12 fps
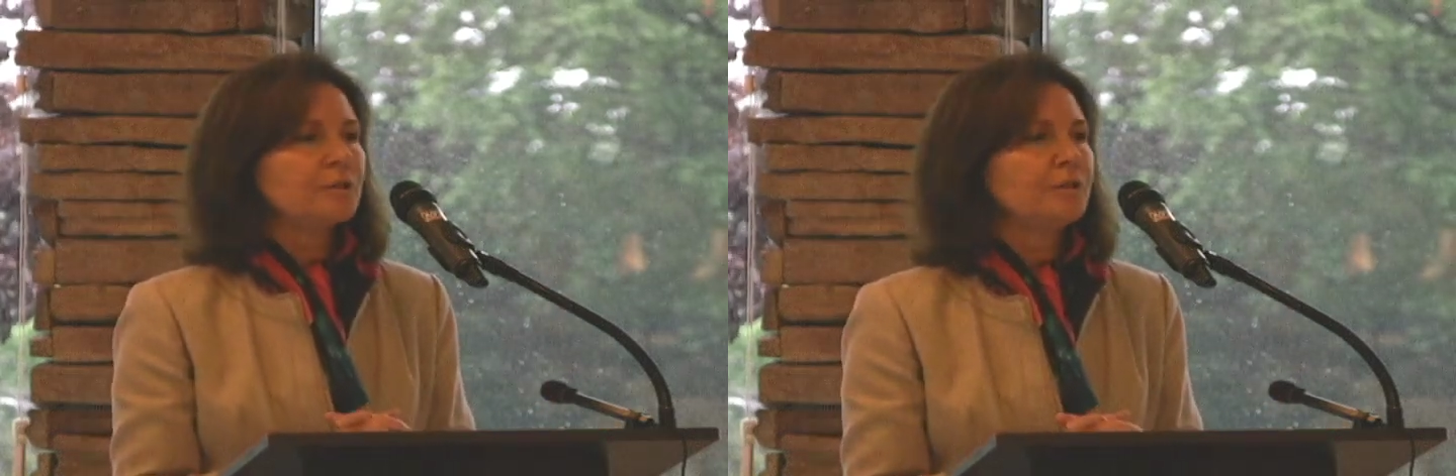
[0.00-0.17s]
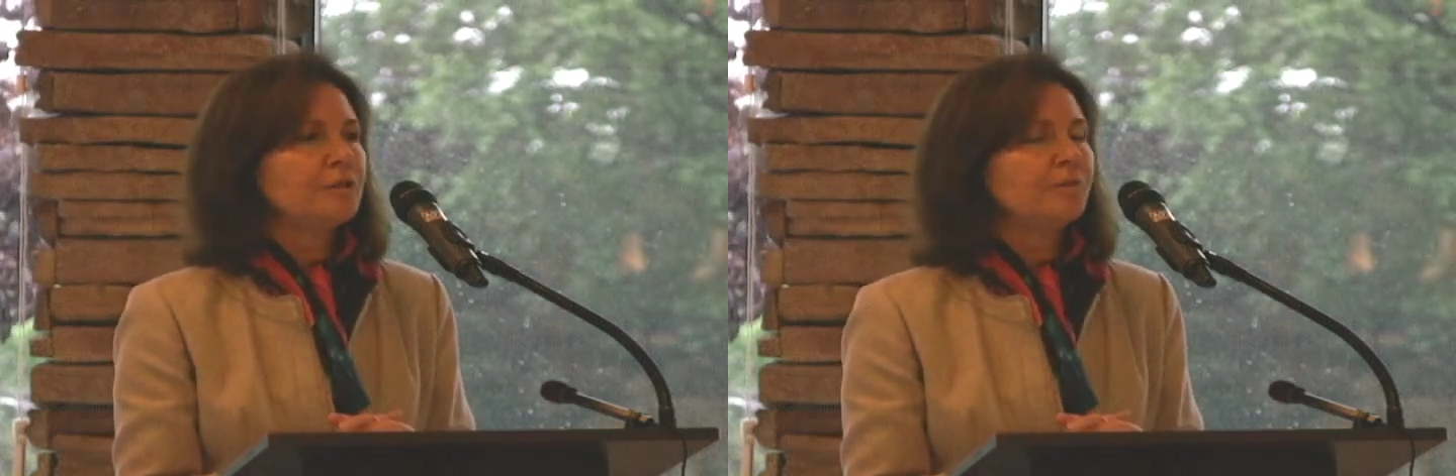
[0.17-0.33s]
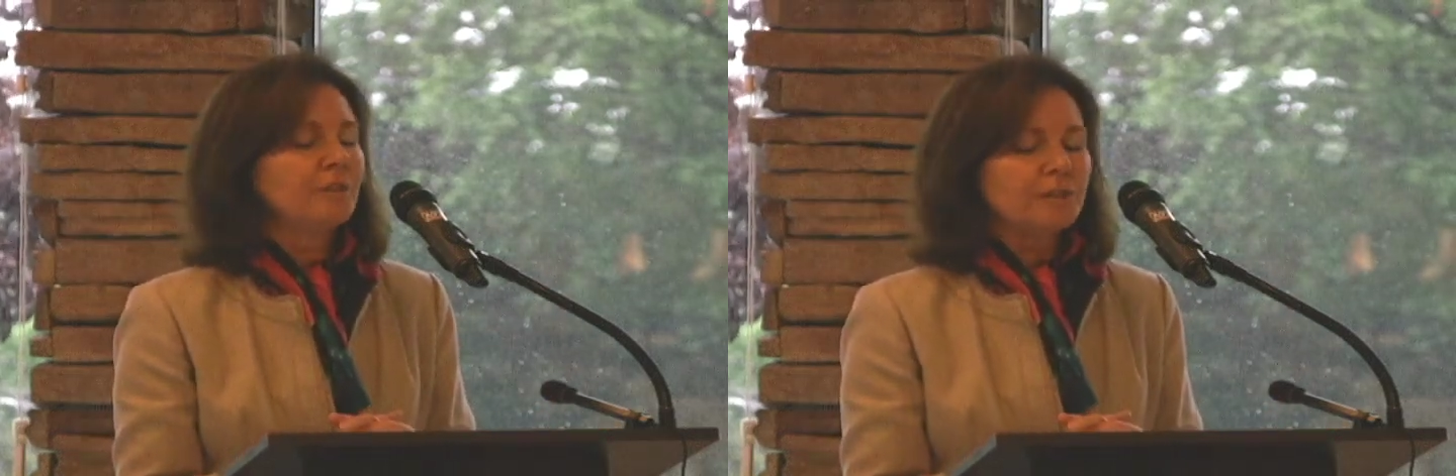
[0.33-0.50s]

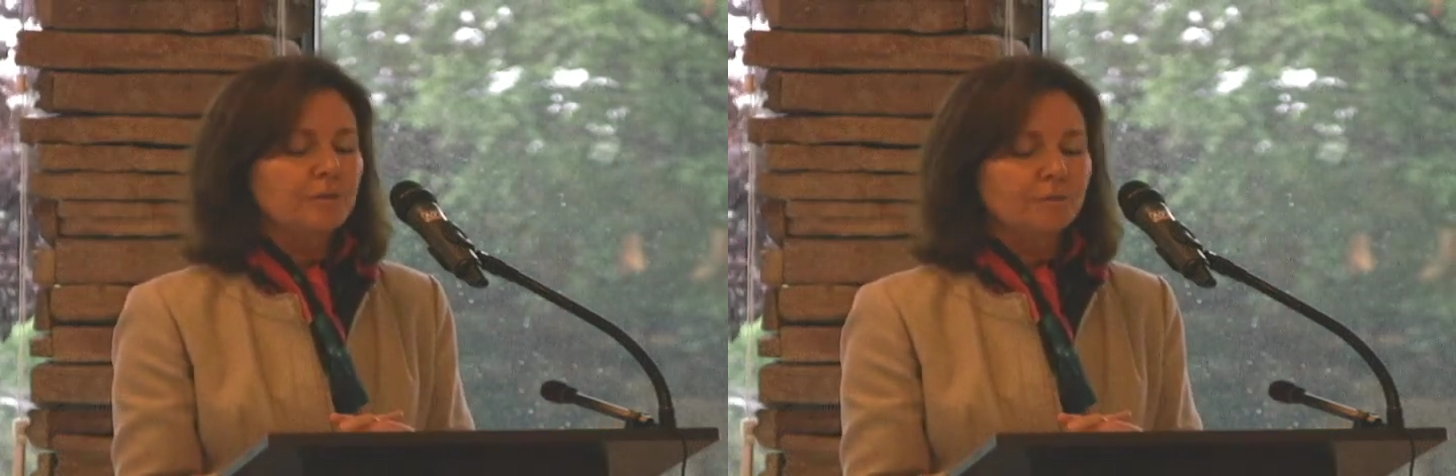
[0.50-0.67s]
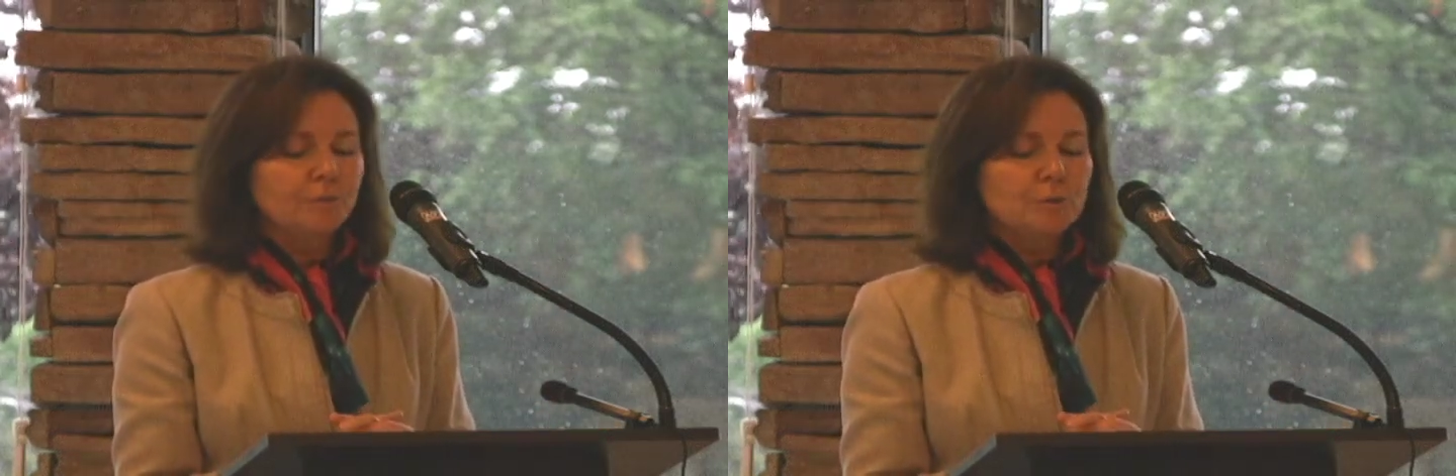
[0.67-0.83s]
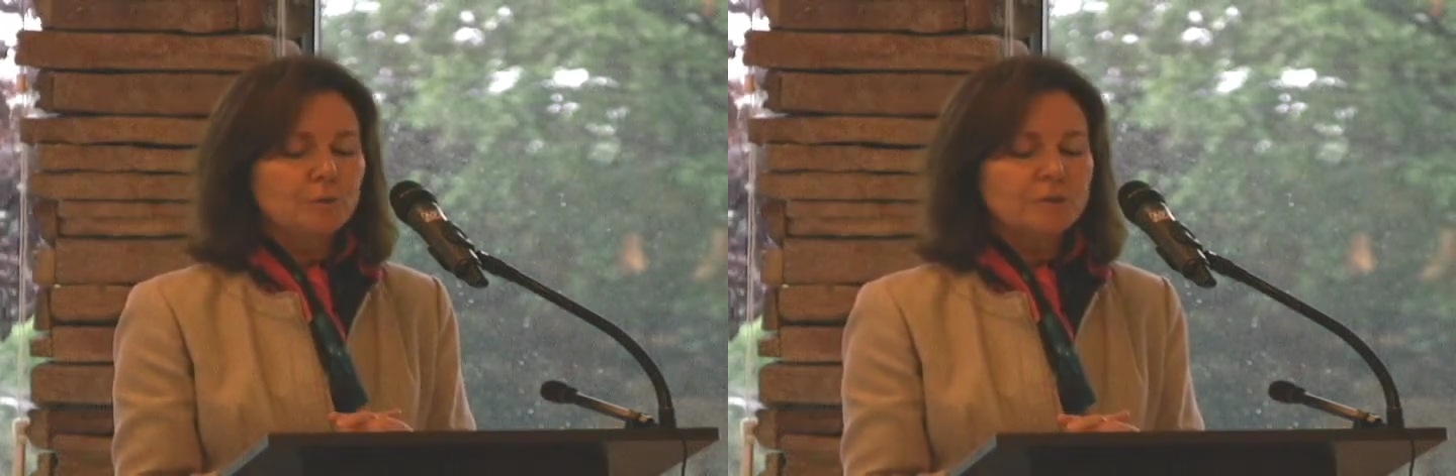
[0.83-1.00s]
to defeat the
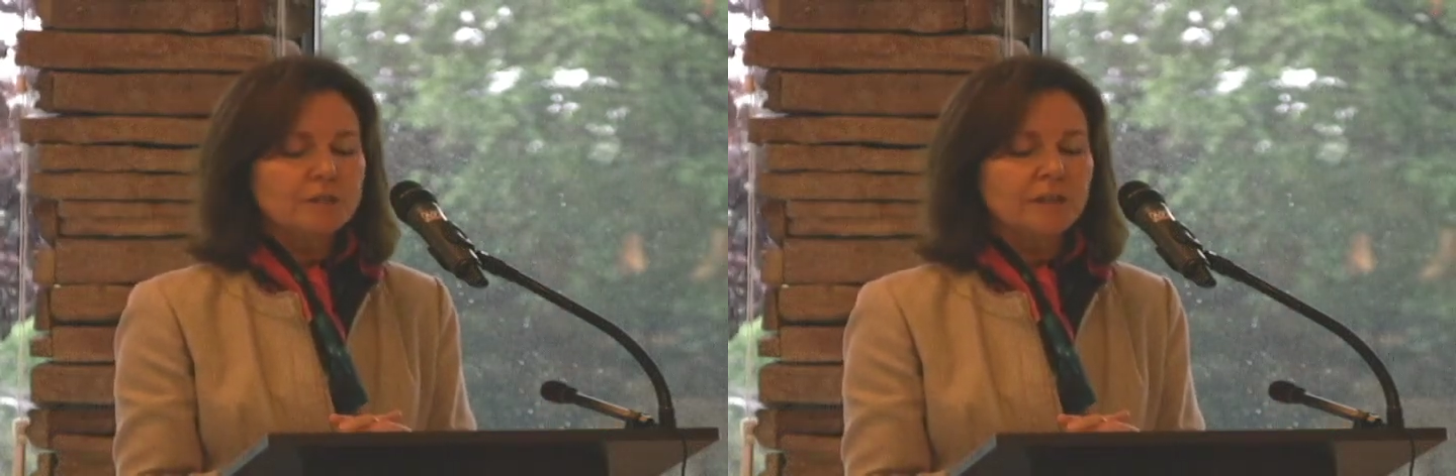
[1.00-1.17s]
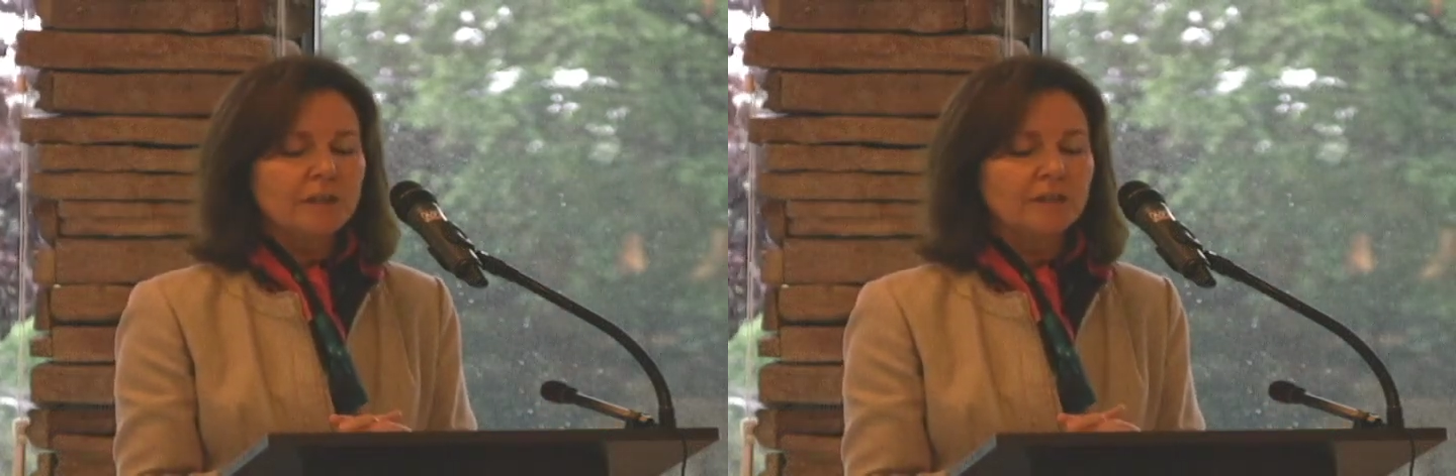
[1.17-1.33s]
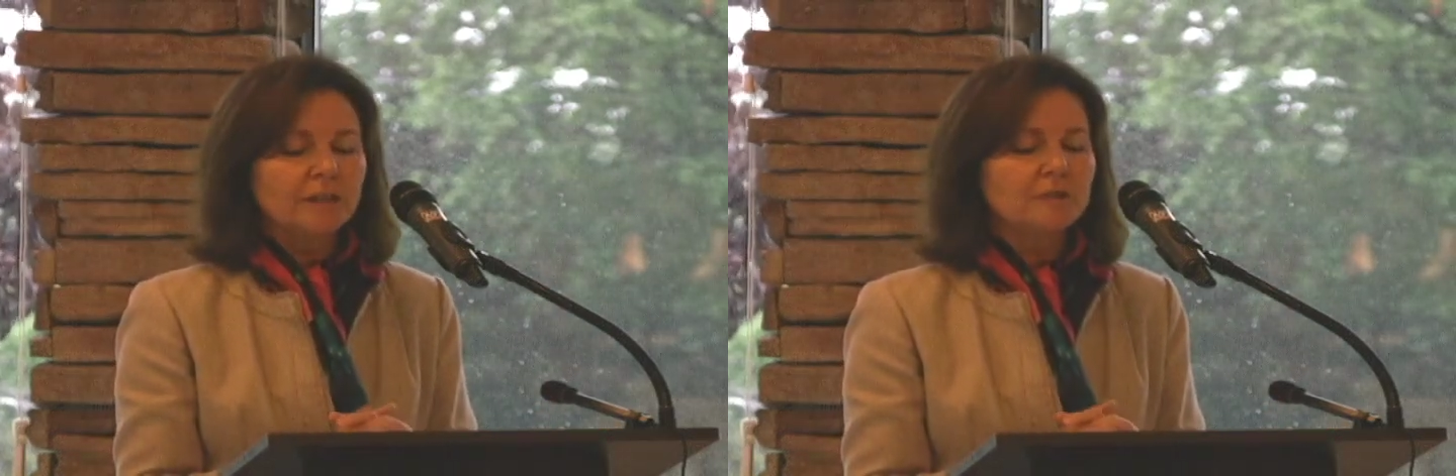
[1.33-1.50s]
fuel
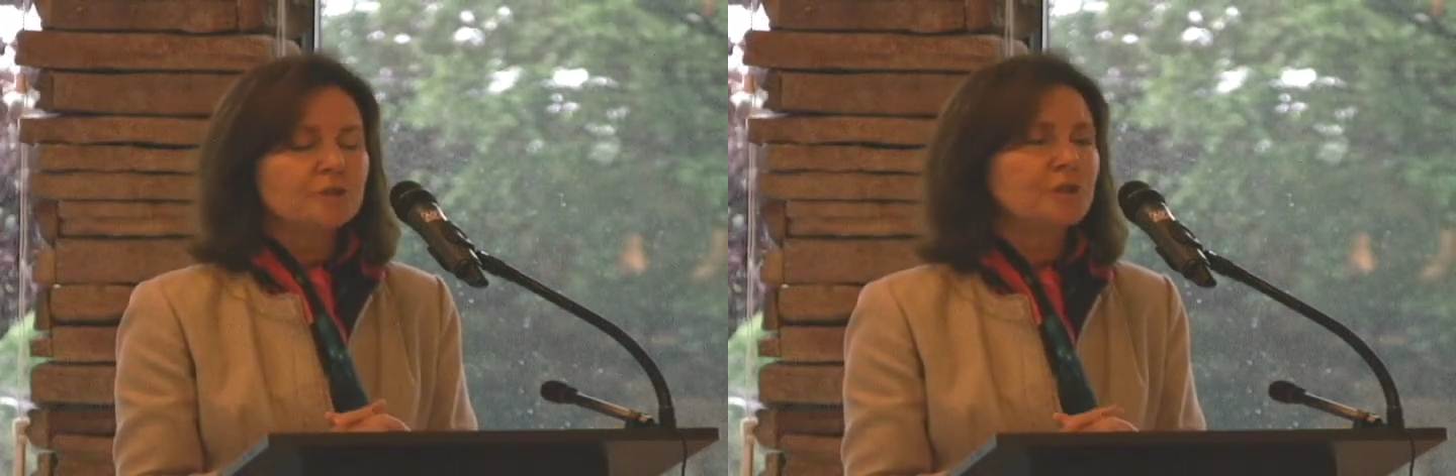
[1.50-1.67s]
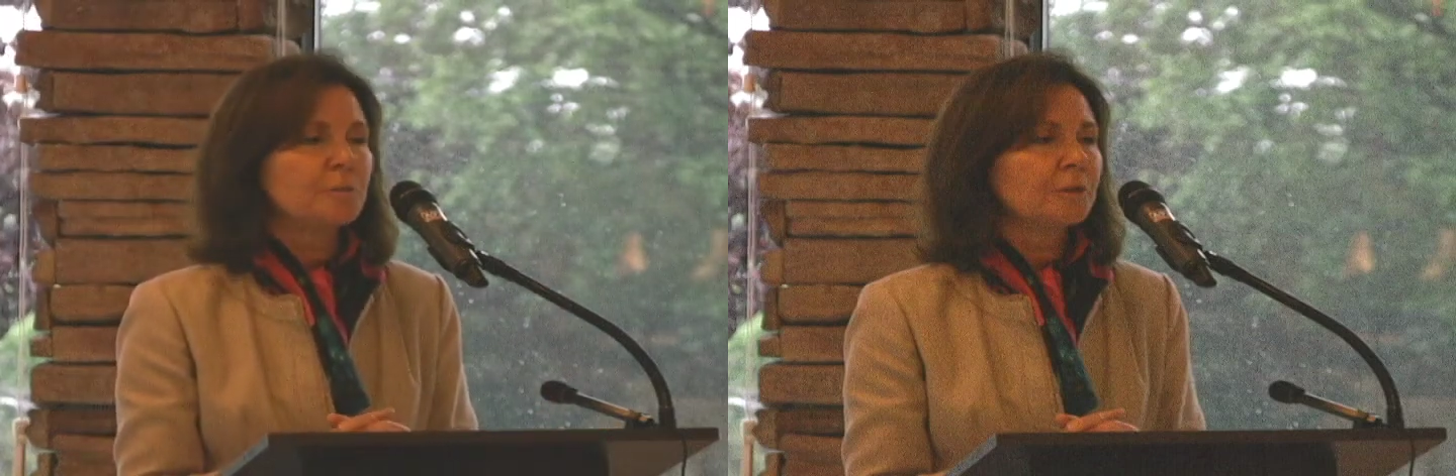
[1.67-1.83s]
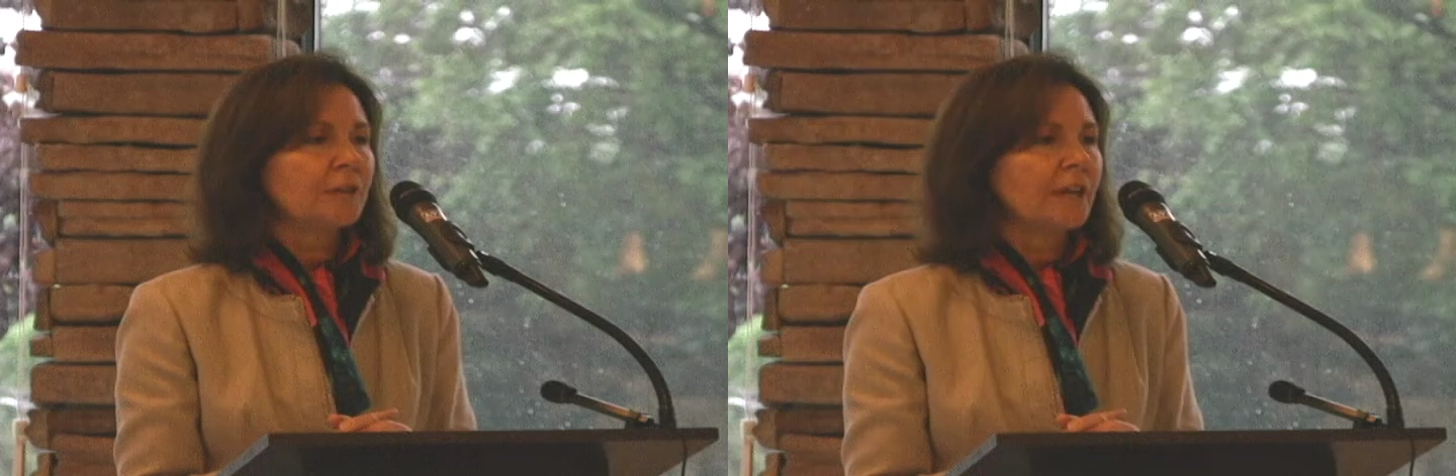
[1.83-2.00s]
cell
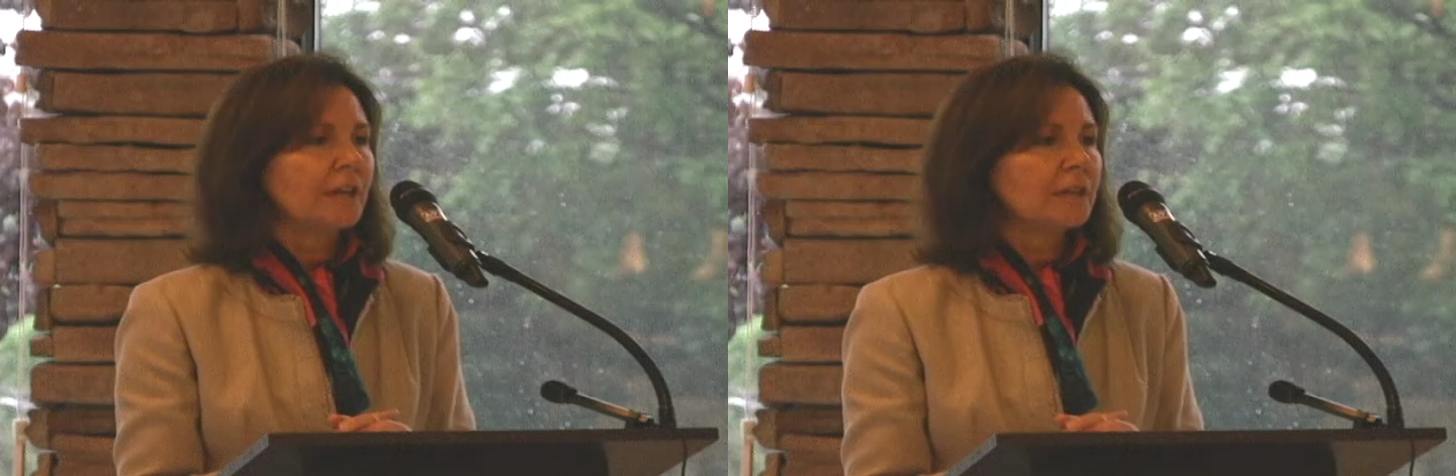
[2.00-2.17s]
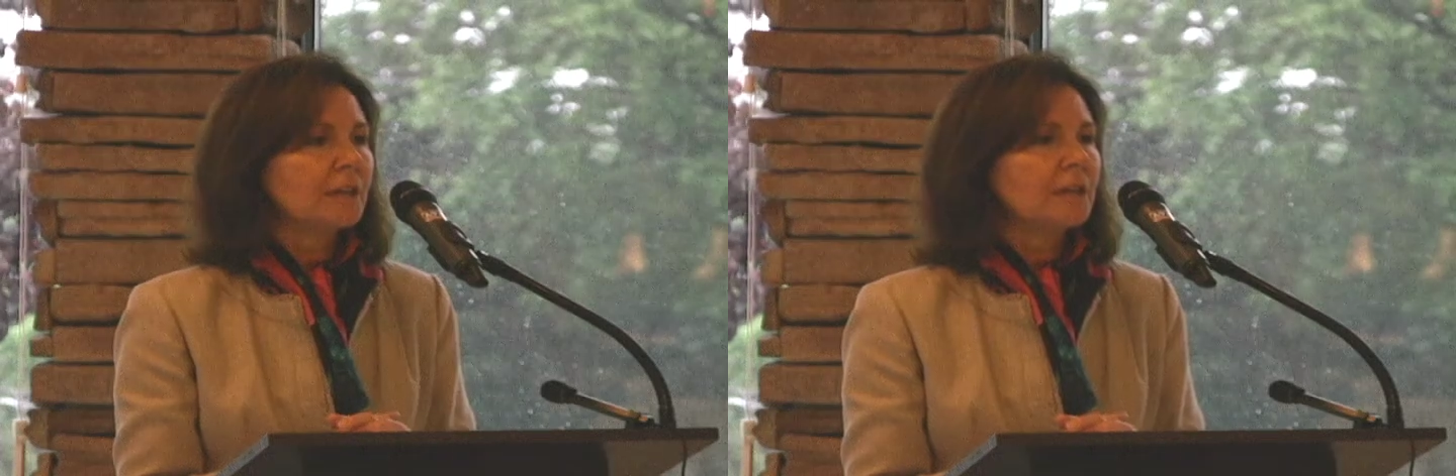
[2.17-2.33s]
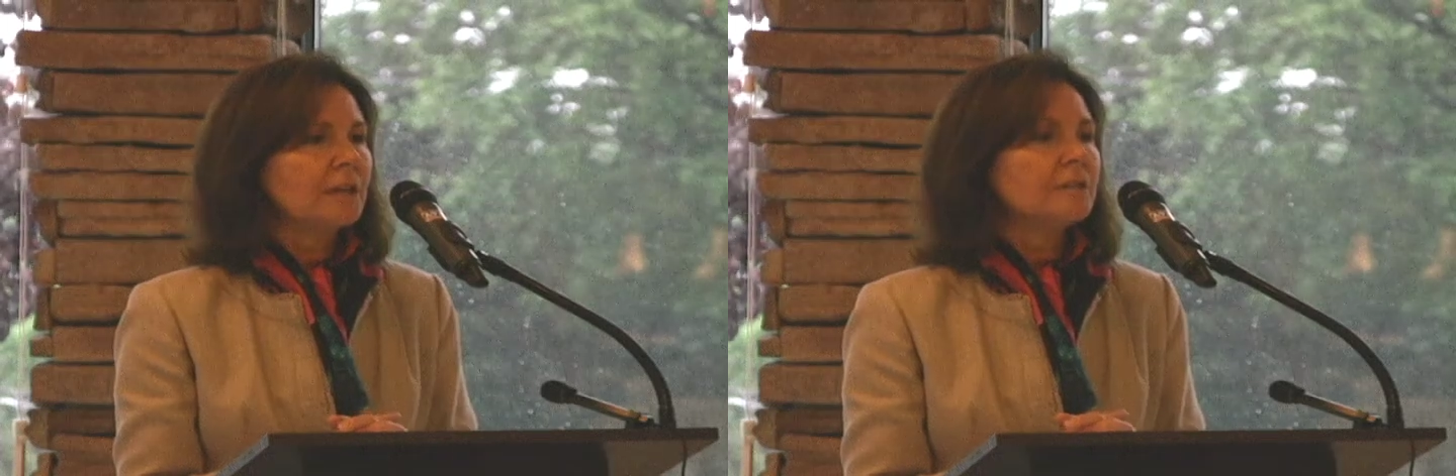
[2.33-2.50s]
energy plant